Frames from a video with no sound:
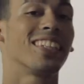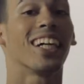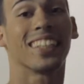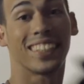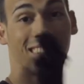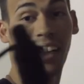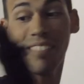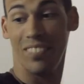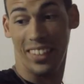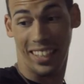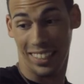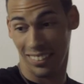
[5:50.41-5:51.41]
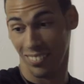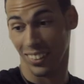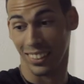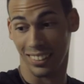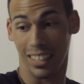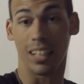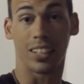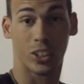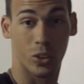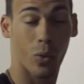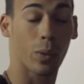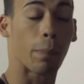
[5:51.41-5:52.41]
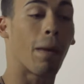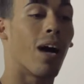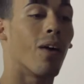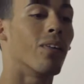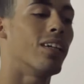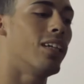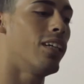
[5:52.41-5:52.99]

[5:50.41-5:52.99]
to something with the shoulder mount.